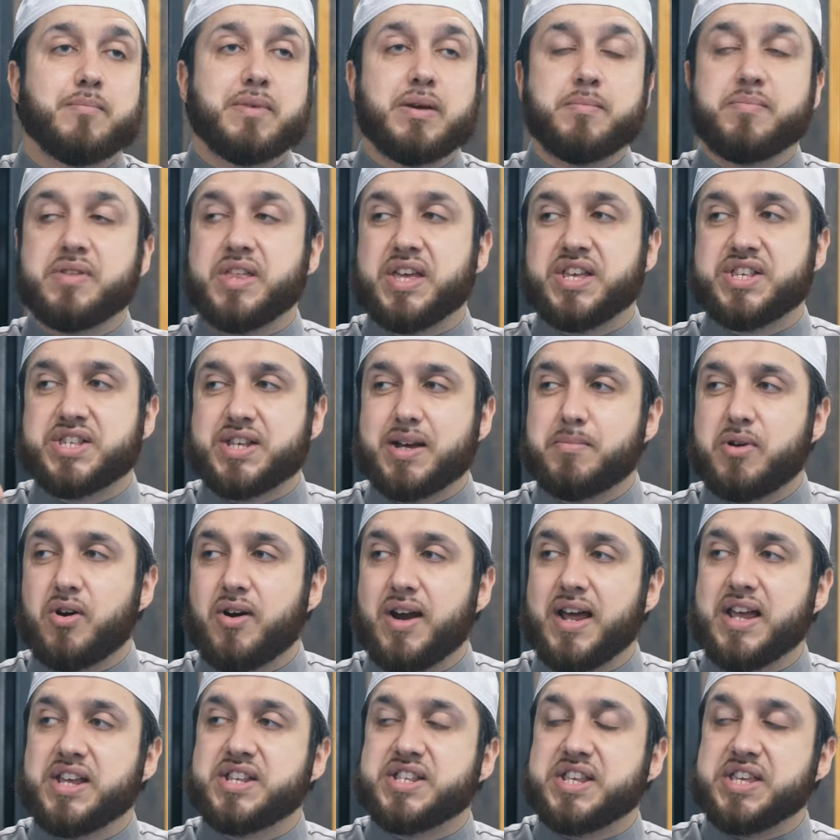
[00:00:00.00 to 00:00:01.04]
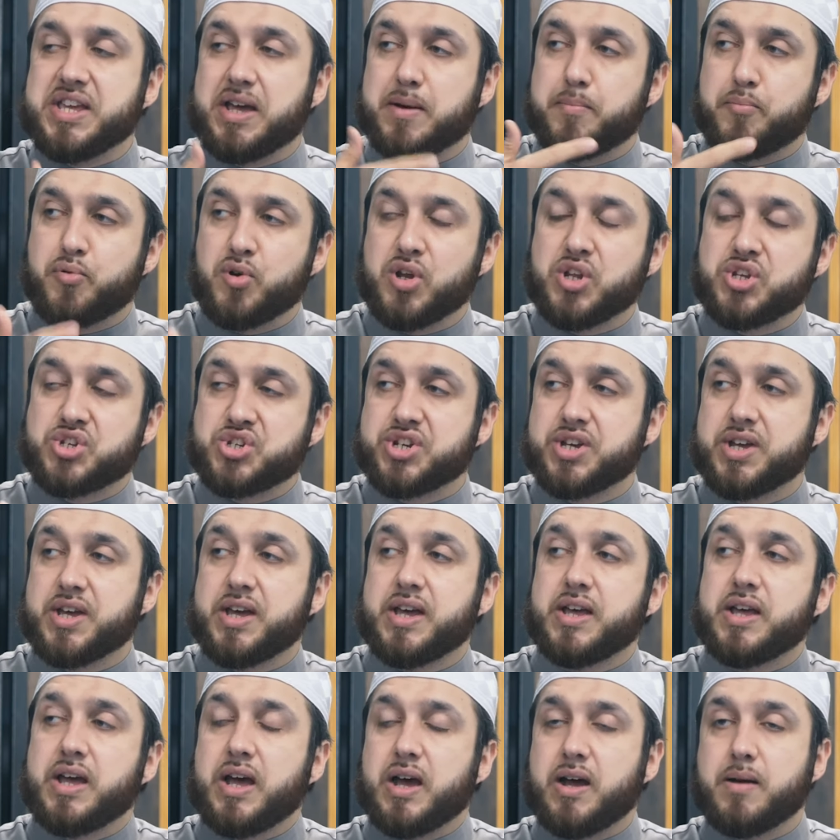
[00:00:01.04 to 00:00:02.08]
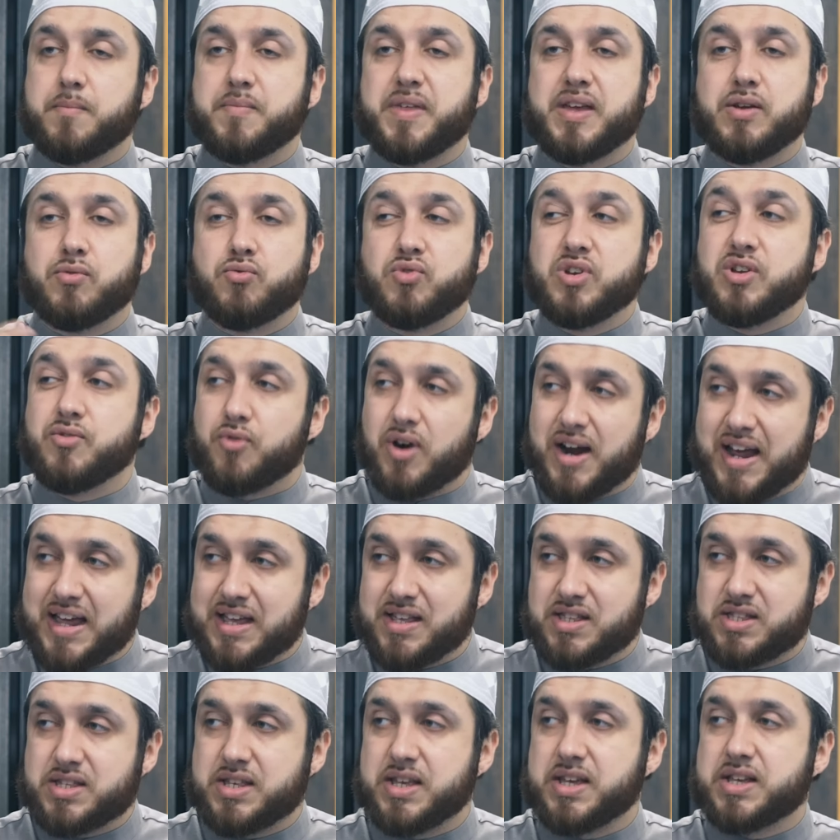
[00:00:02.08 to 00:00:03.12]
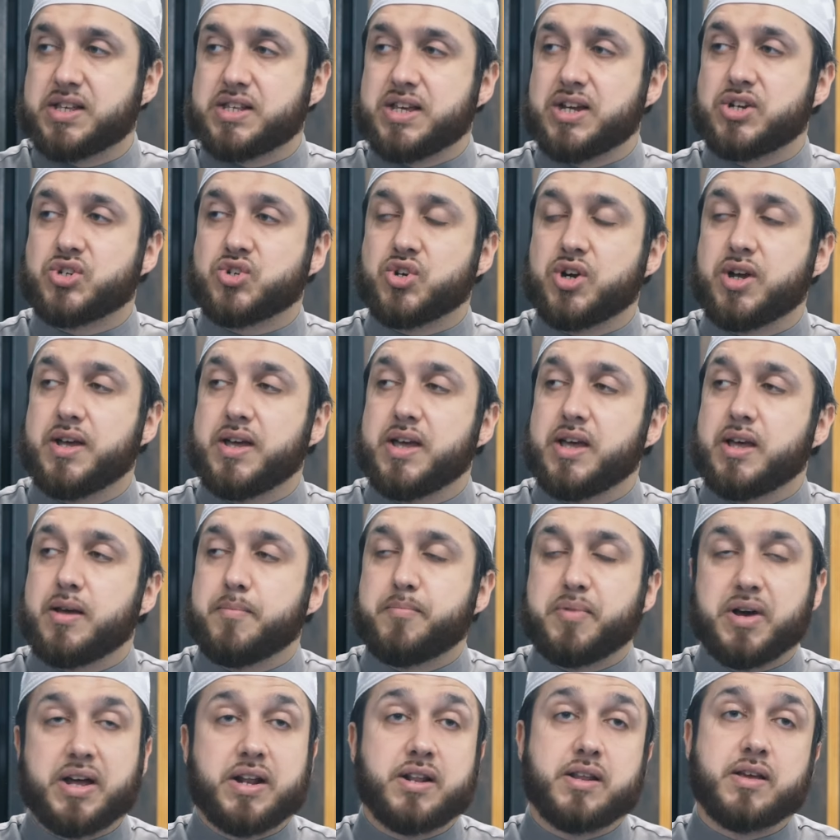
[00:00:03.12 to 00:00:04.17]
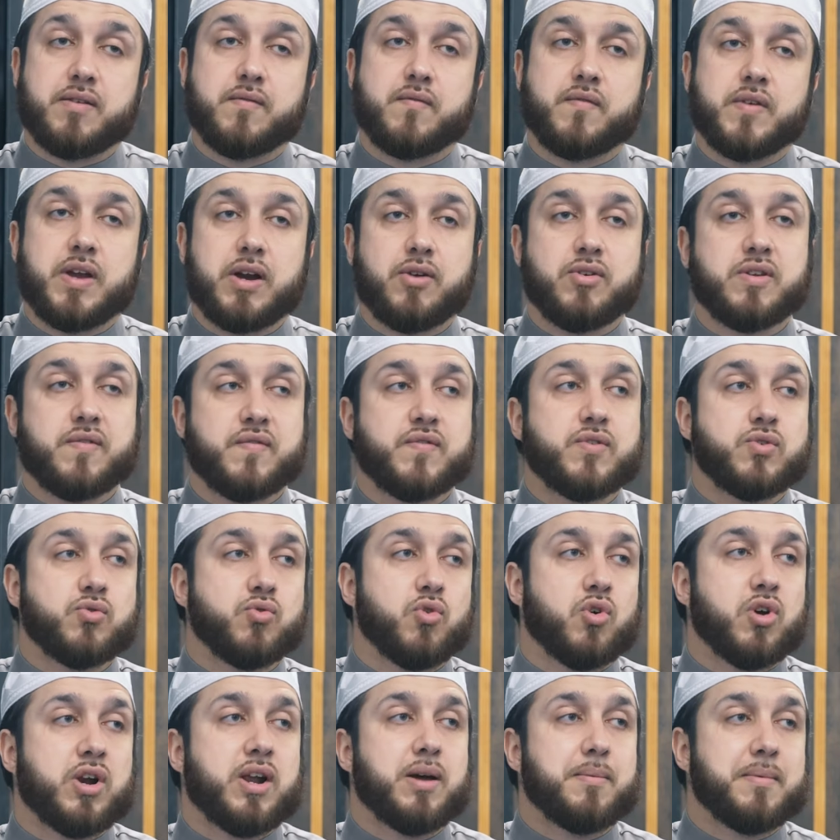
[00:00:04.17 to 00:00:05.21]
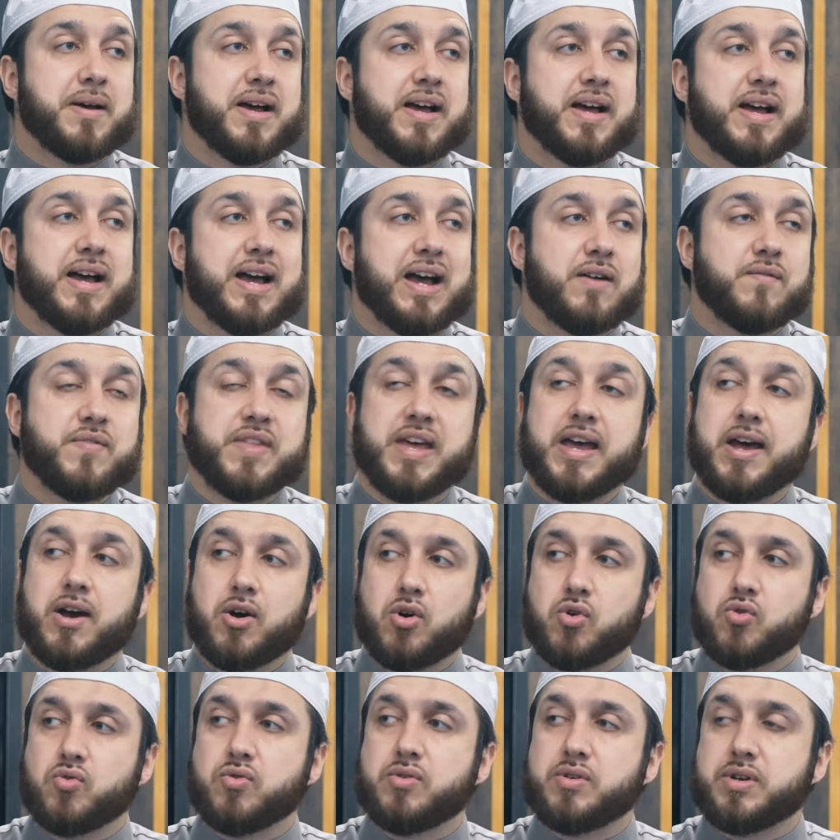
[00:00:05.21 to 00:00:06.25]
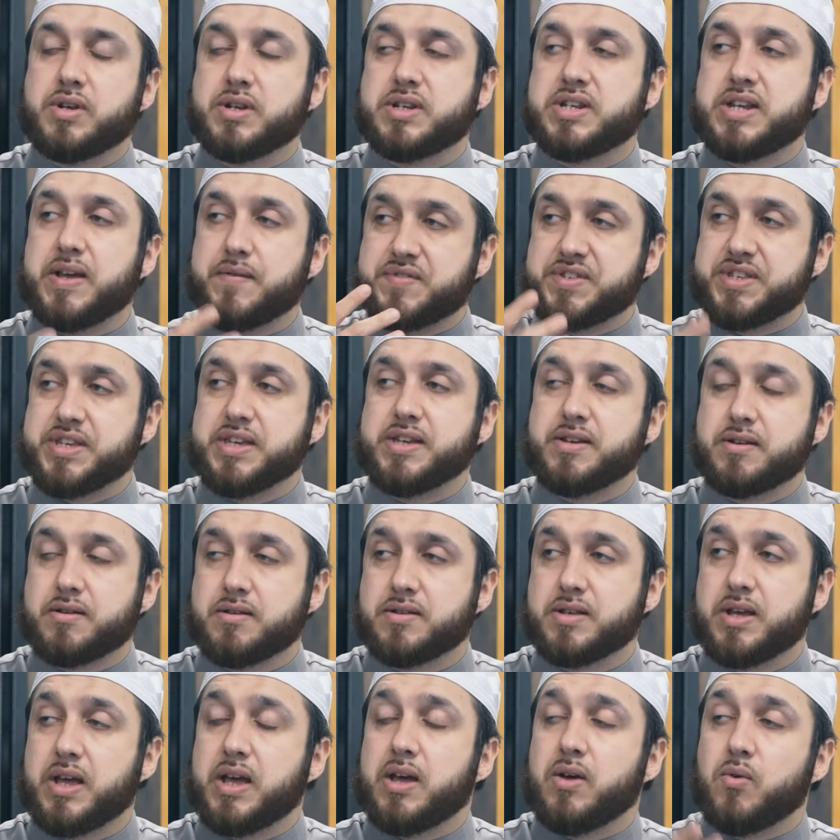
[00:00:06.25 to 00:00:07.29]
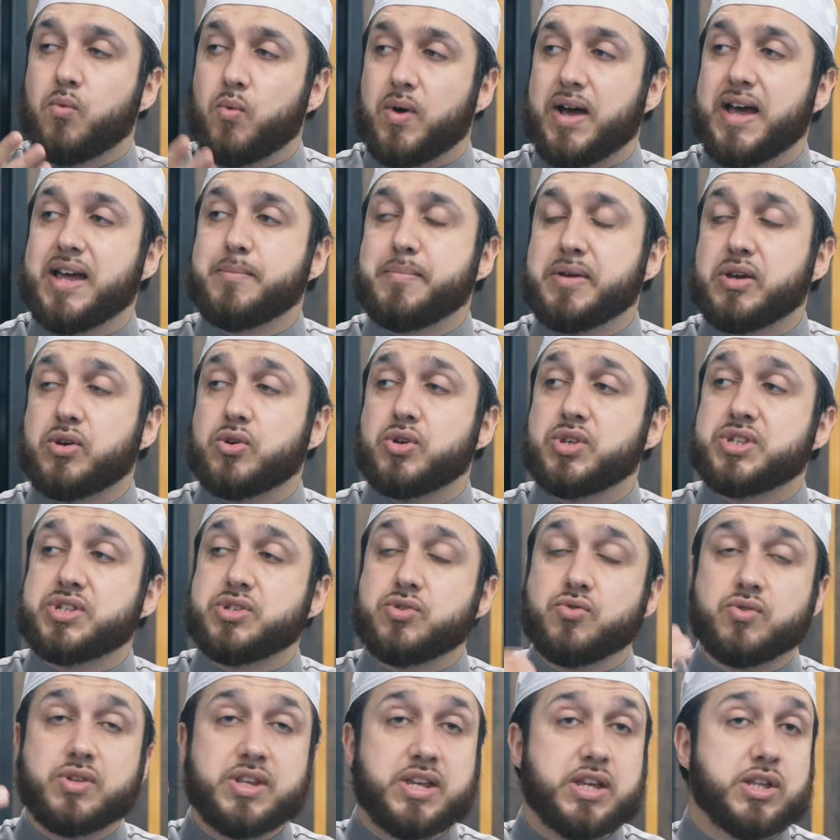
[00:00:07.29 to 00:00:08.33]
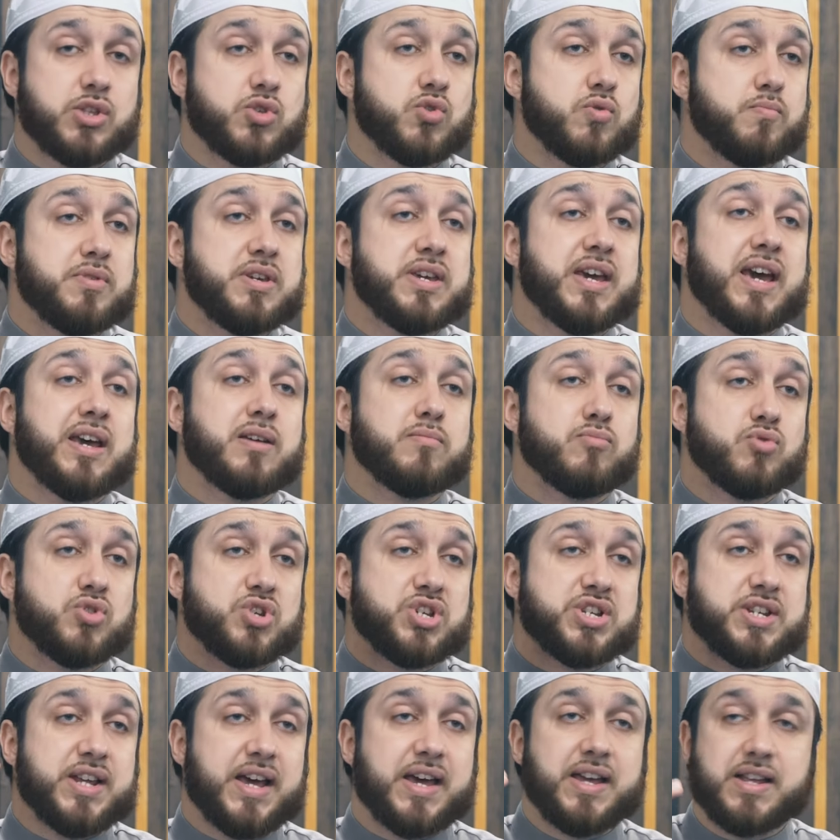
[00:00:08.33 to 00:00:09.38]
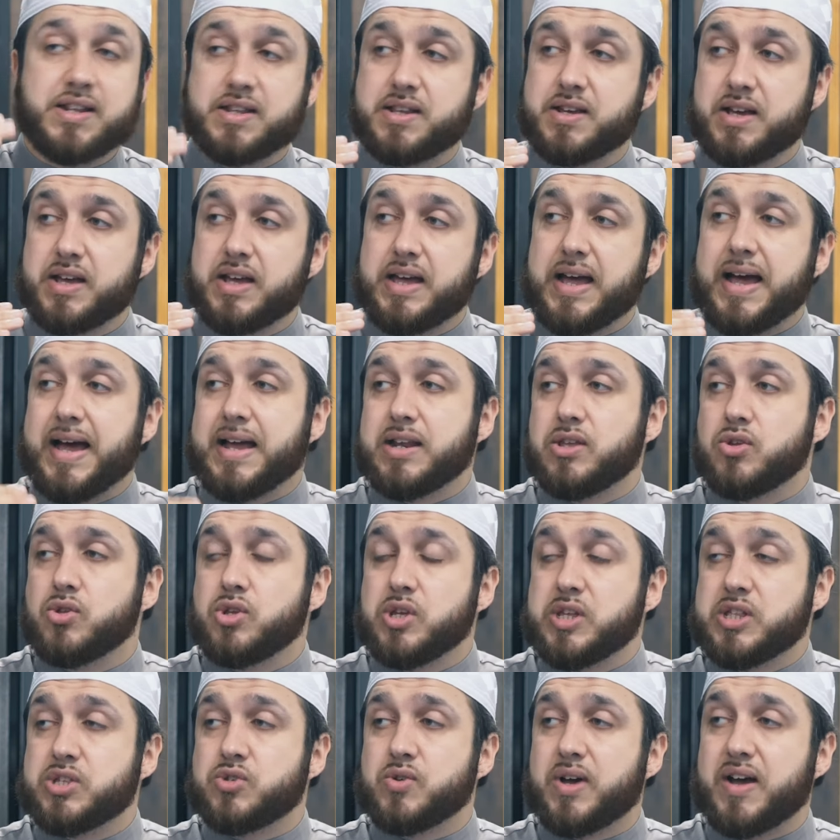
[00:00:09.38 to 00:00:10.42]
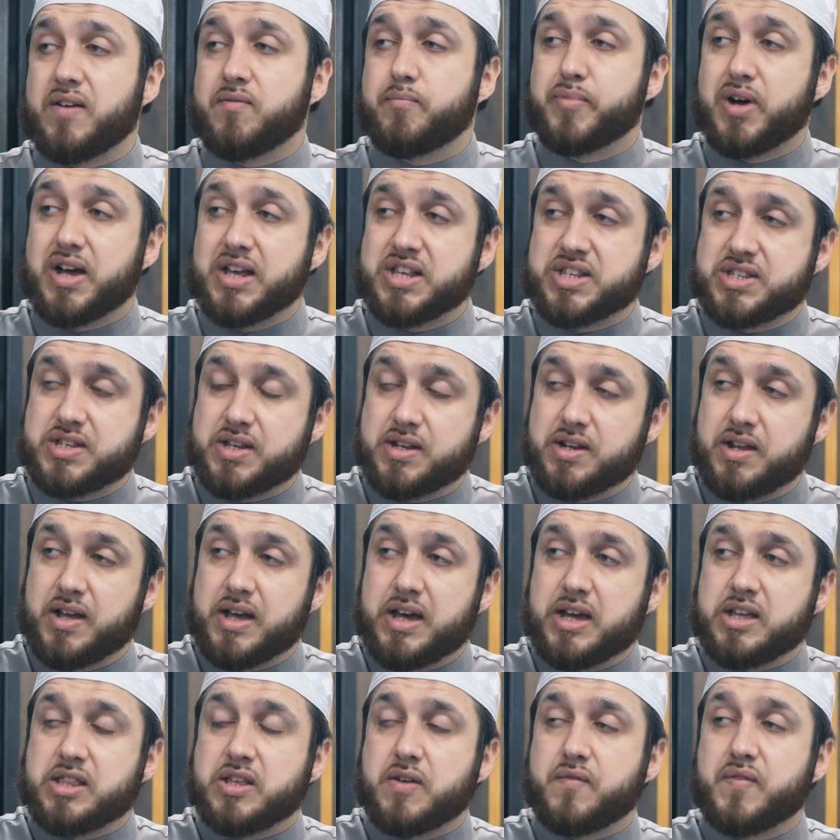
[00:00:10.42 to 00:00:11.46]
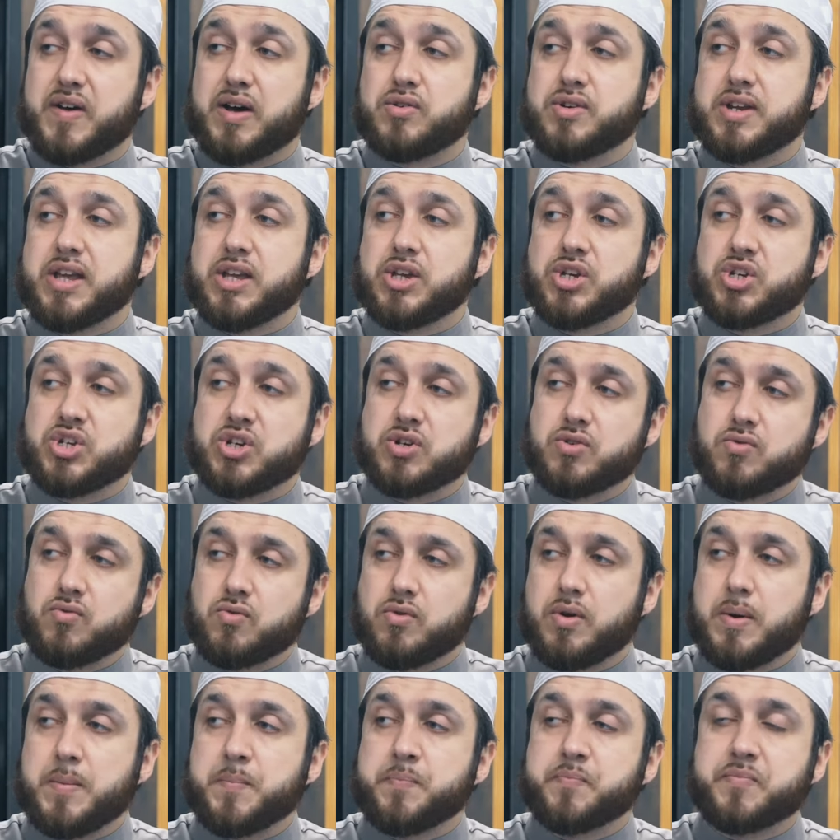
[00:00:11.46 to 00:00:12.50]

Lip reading: Maybe they summarize, they abridge, they rewrite, etc. But very few ulama have their own tafsir. Why? Because you need to be a mujtahid. And you need to have mastered the foundational,